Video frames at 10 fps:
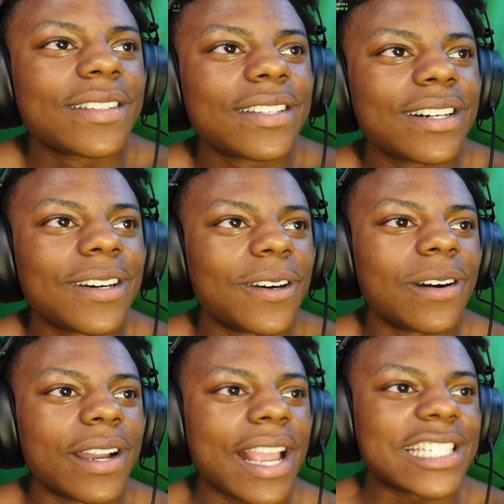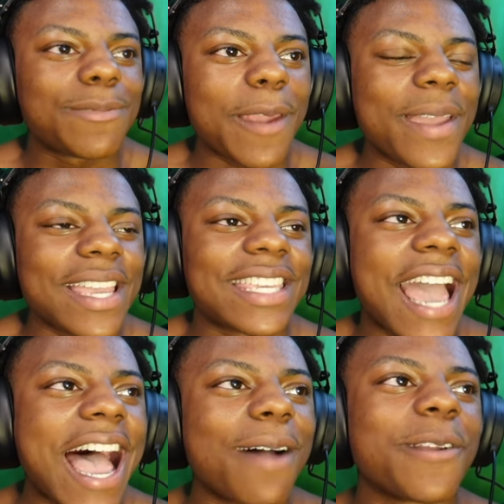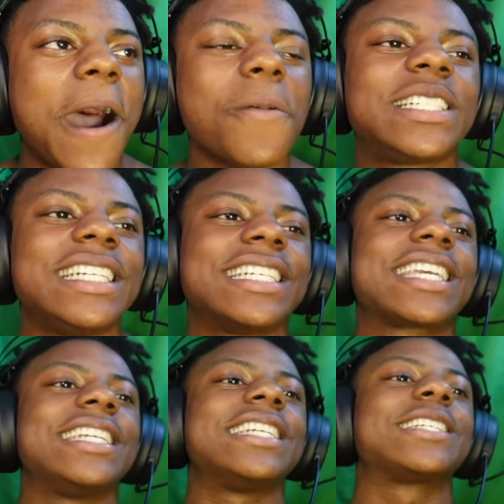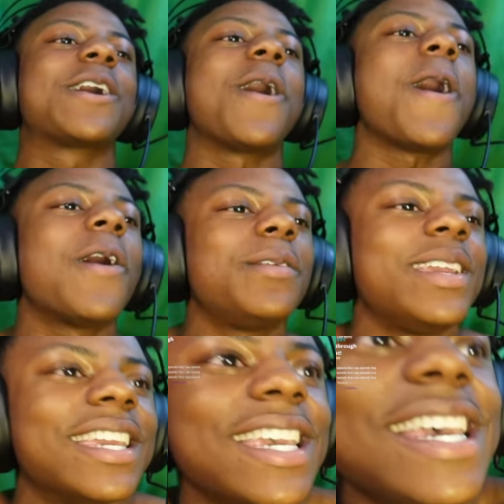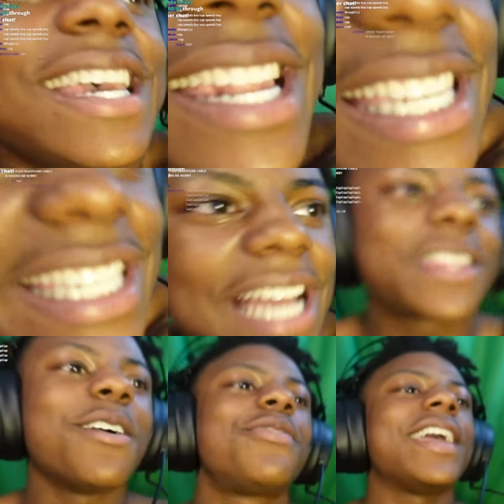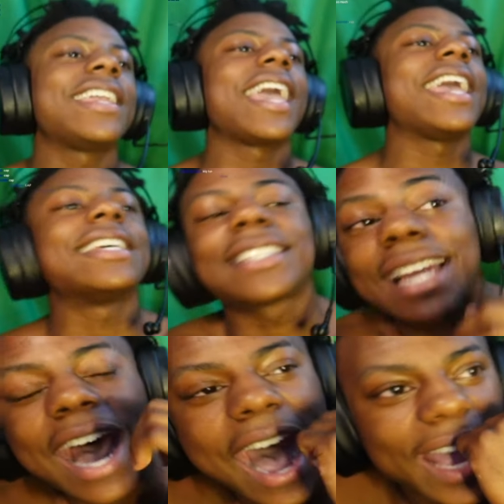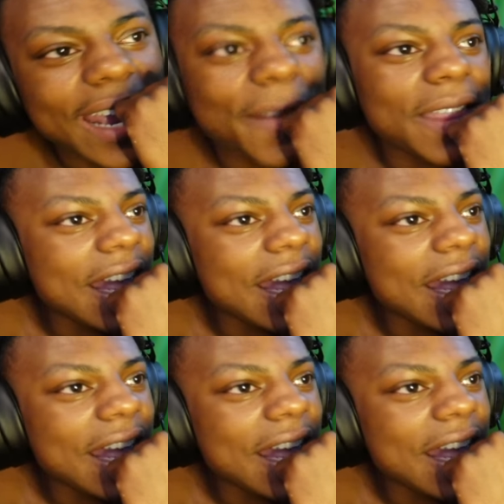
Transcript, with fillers: Oh, y'all spamming cap, y'all. I wish he just can just call me. This is not the fake KSI.